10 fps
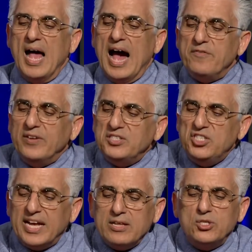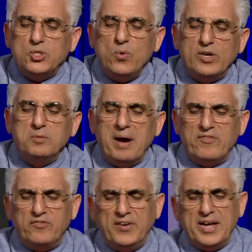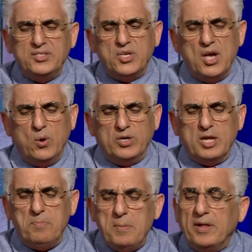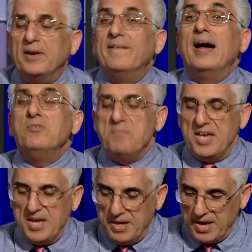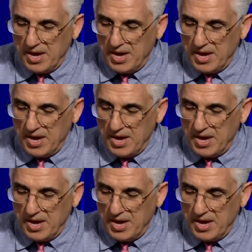I felt jealous towards my friends or the people around me